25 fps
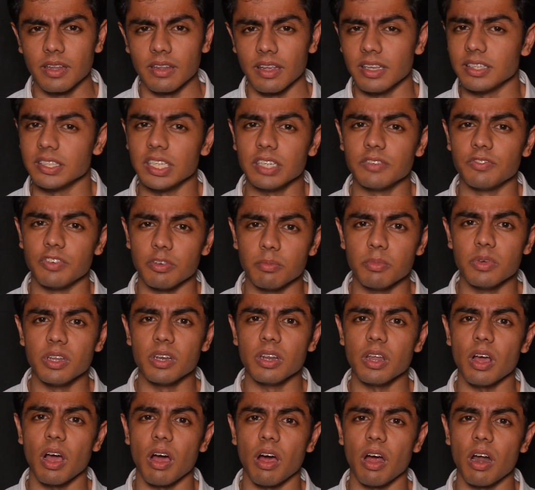They said
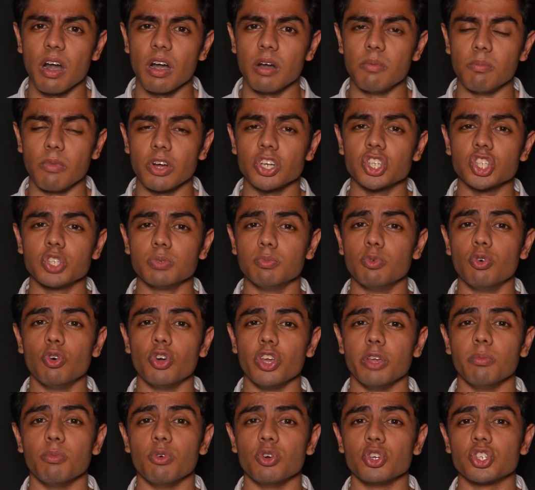women are much
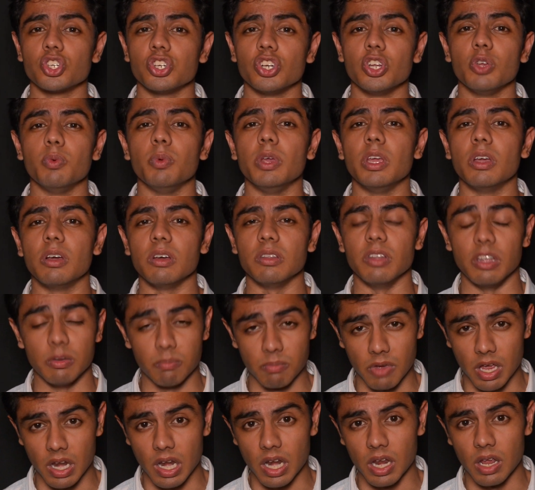more emotionally weaker
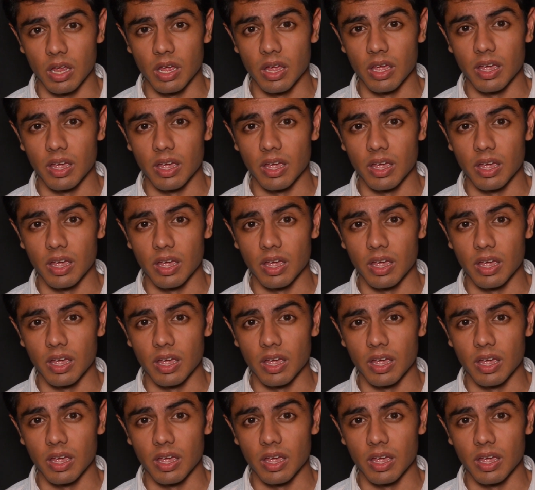than men,